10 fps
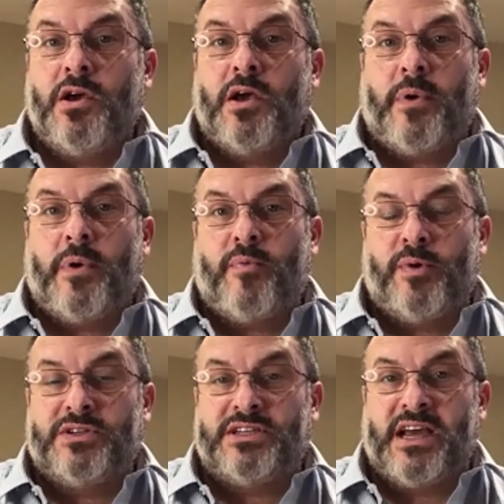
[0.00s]
Barbara
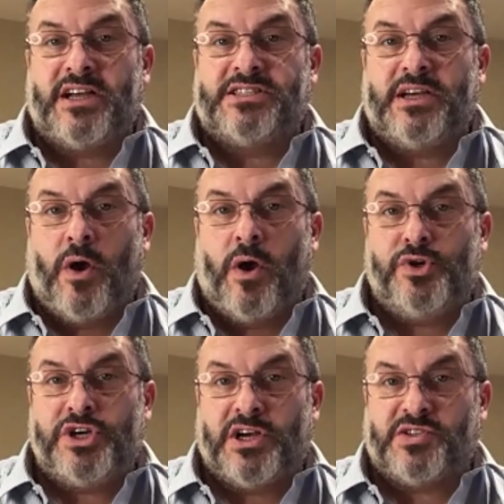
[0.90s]
Windsor's legacy won't
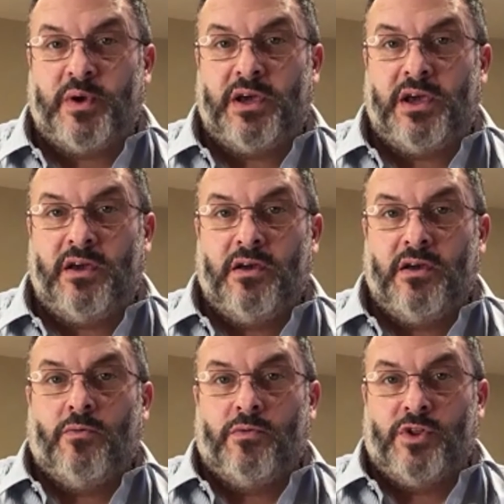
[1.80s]
just be
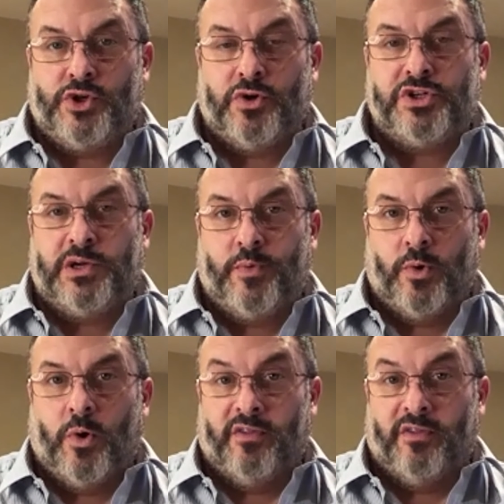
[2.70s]
the joy she
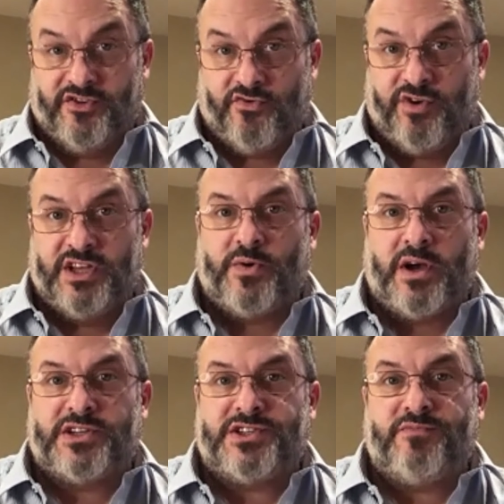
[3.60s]
brought on the screen to
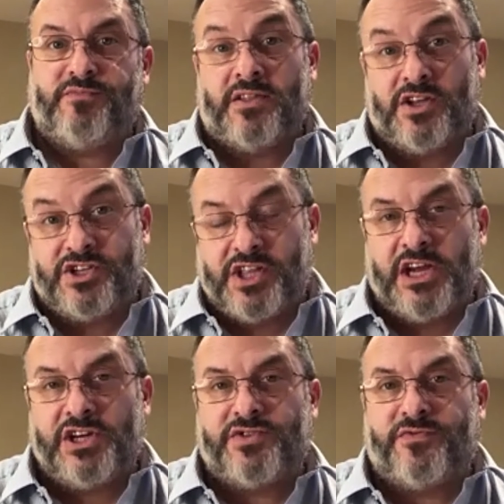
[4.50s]
us and the
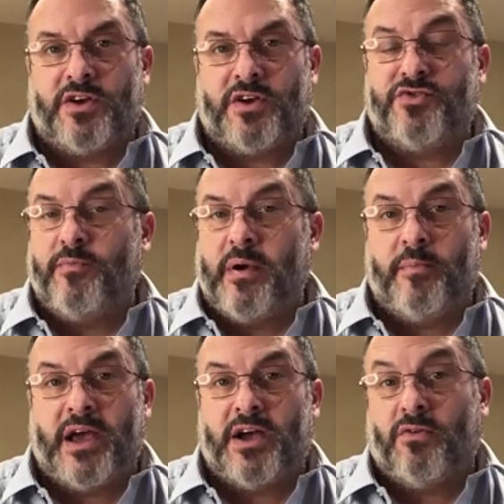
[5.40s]
stage, for those who remember
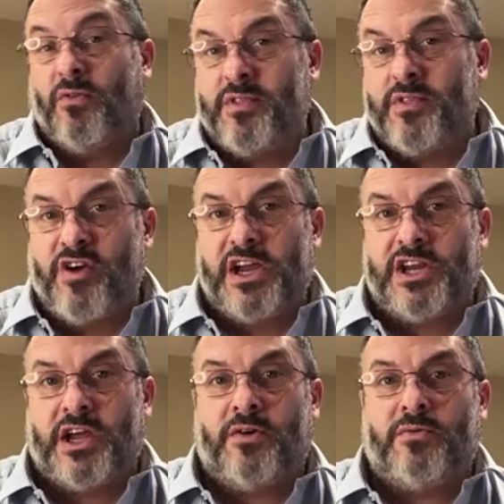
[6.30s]
that, or for the
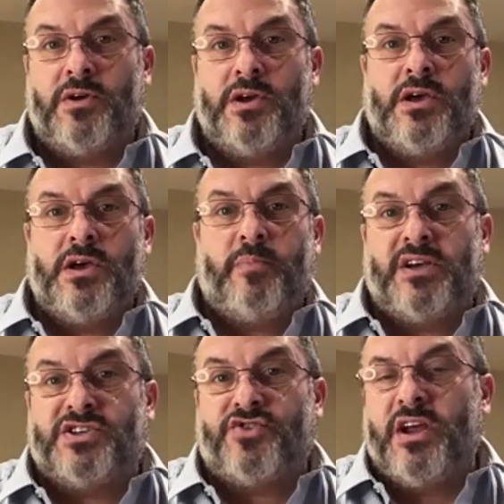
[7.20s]
radio, big
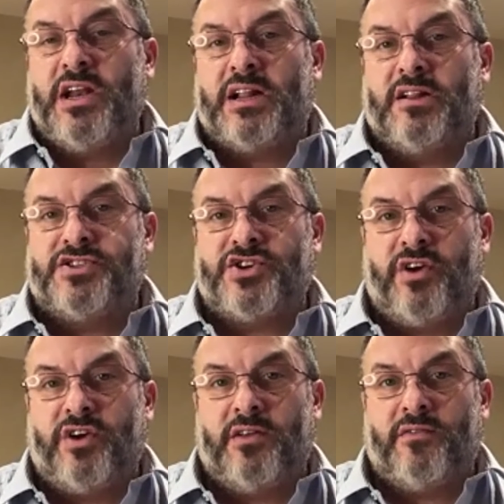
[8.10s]
screen, little
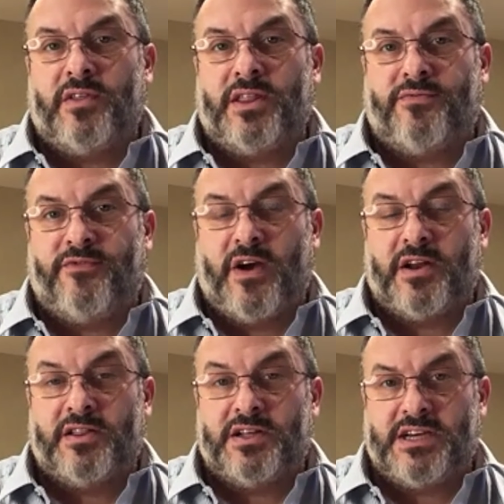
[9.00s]
screen, the fun
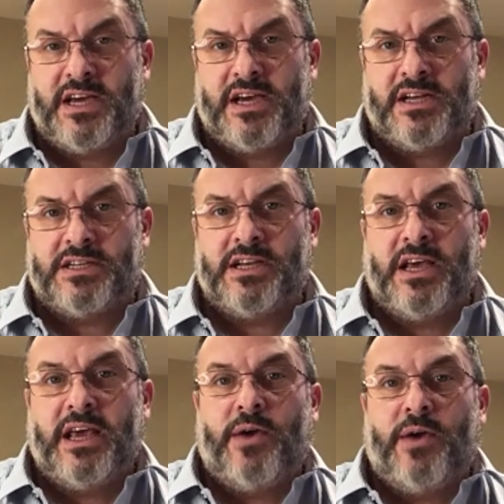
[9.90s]
and the tears.
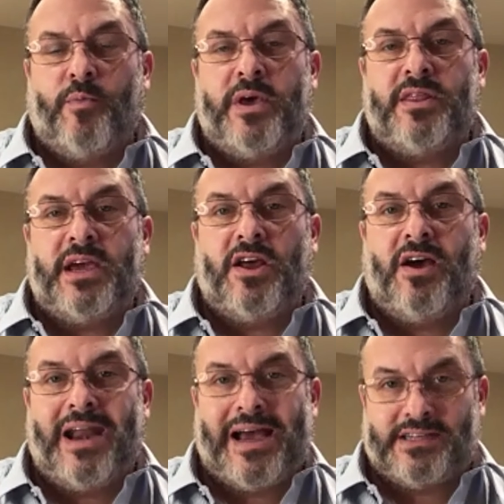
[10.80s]
It will be that in her
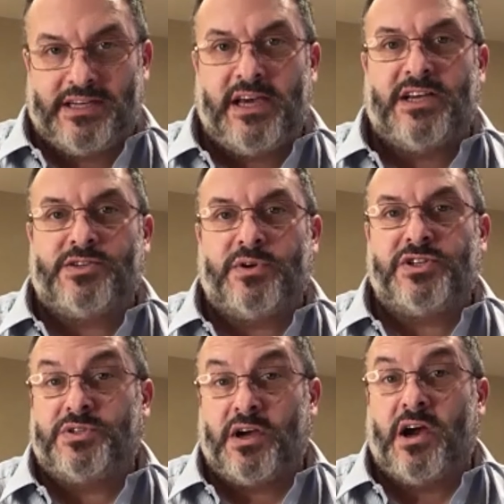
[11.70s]
latter years, when she
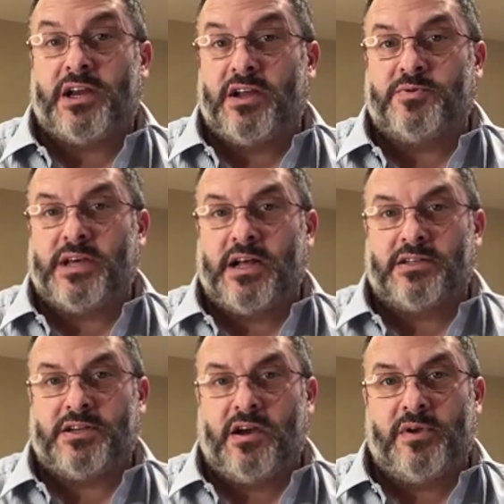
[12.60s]
was diagnosed with
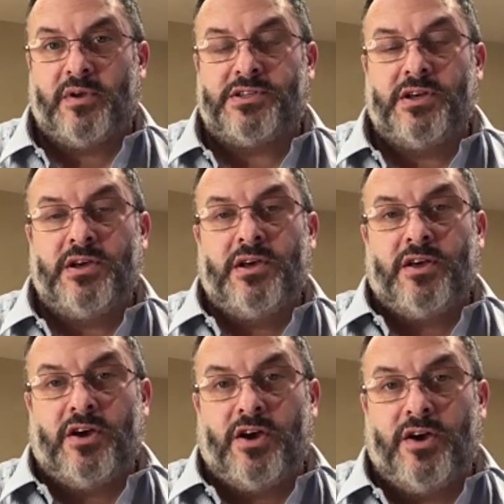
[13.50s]
Alzheimer's,
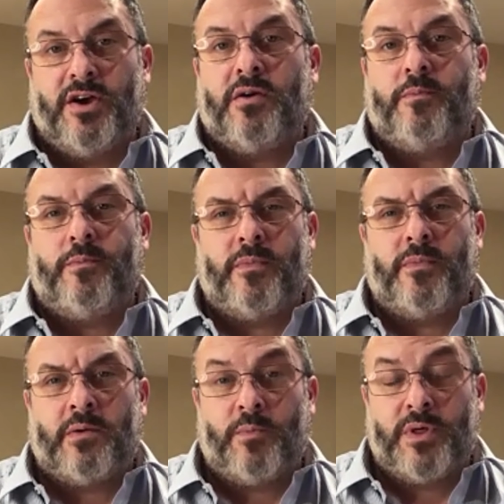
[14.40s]
that her
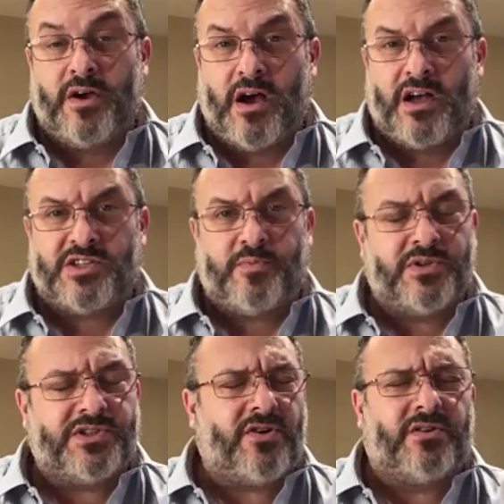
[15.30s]
and with her husband
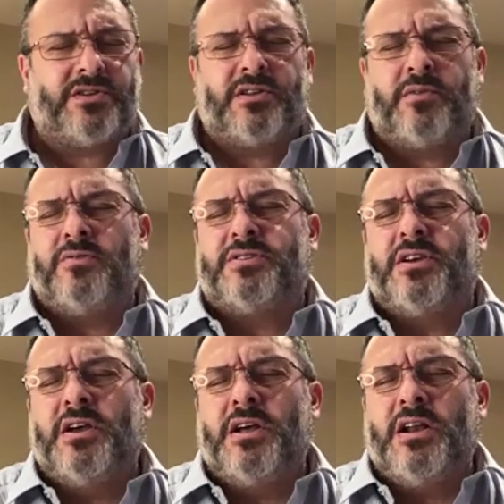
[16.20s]
Scott, the most
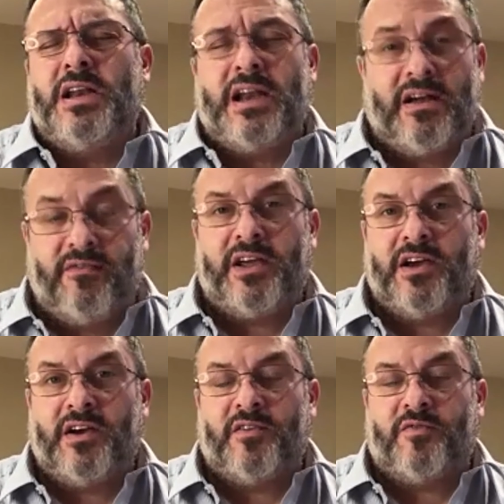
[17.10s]
lovely
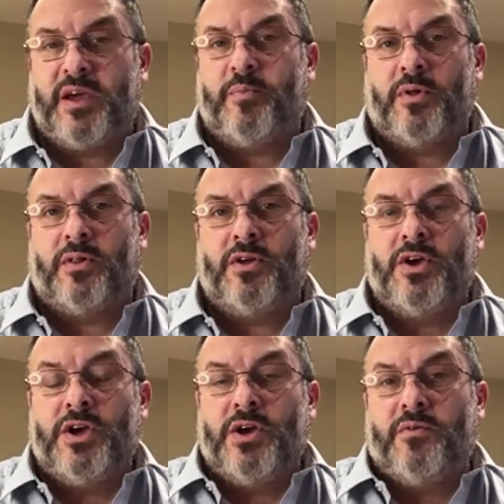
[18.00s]
of people,
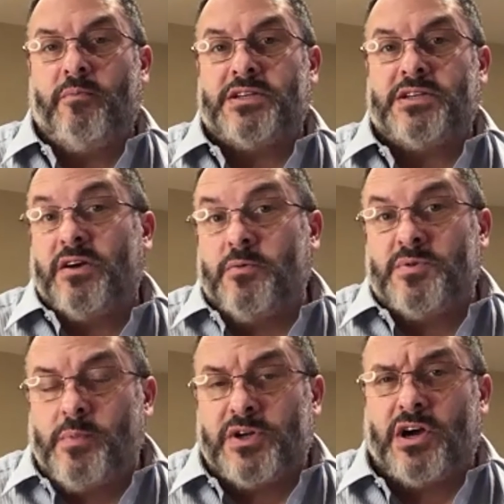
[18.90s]
who had met her, he was
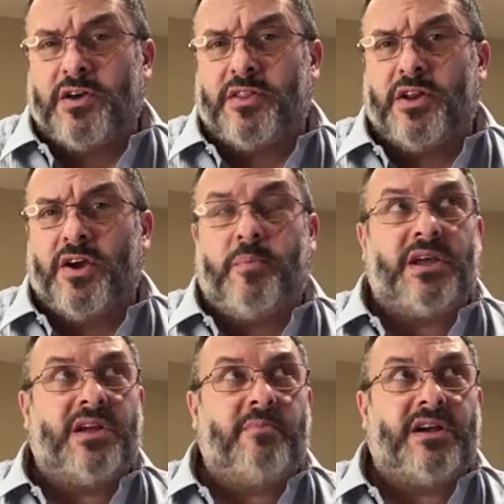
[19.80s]
much younger than her, but he
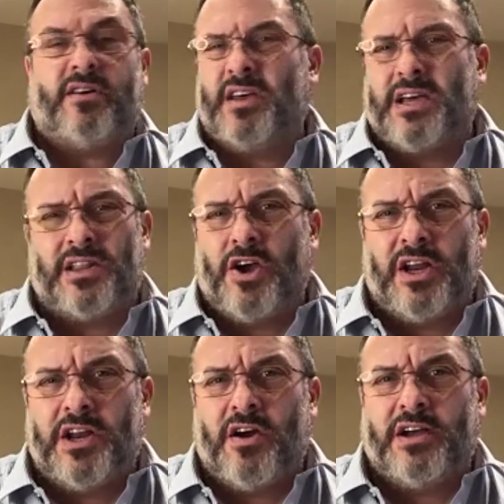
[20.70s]
had met her, I think, in the
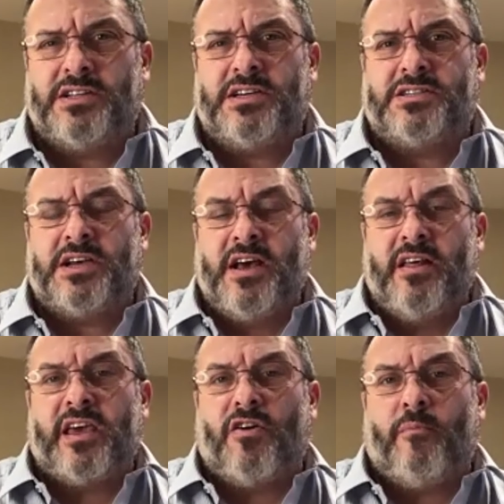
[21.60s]
early 90s.
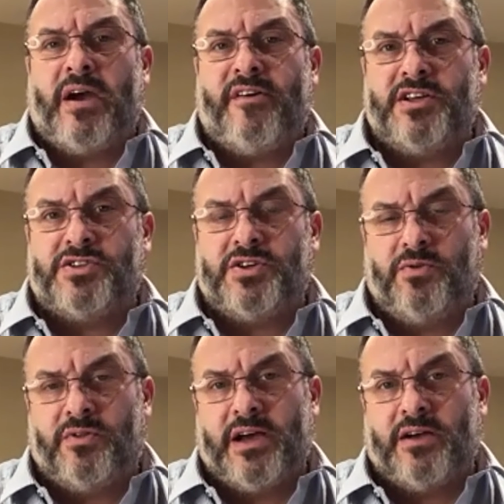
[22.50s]
They got married in
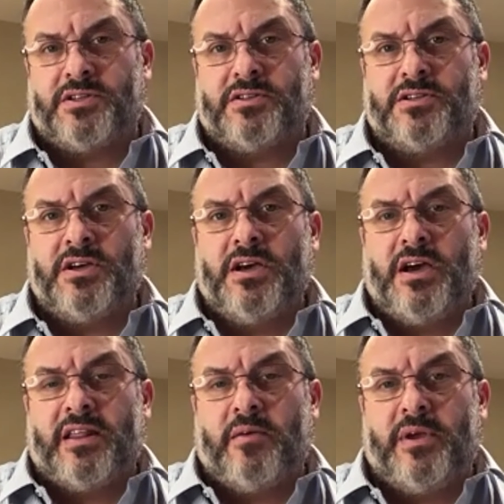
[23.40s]
2000,
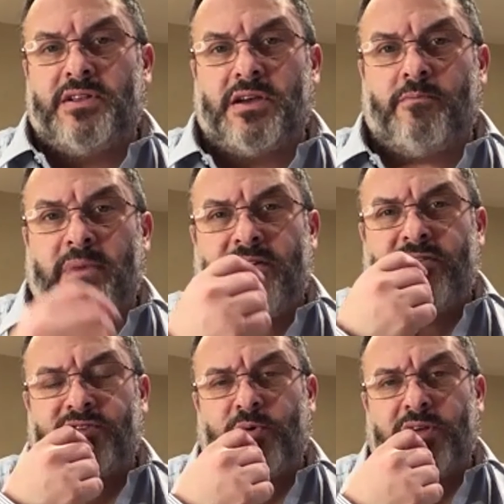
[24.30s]
and they've been married
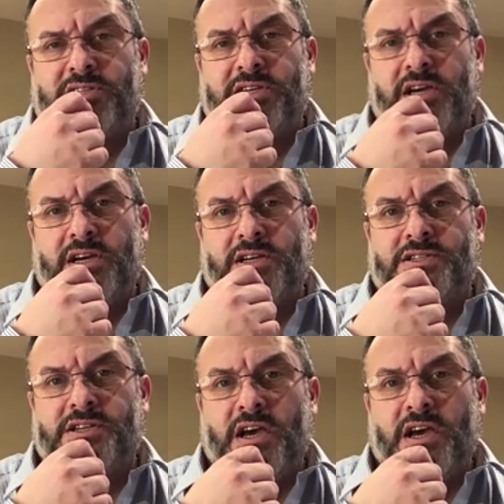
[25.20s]
for 20 years.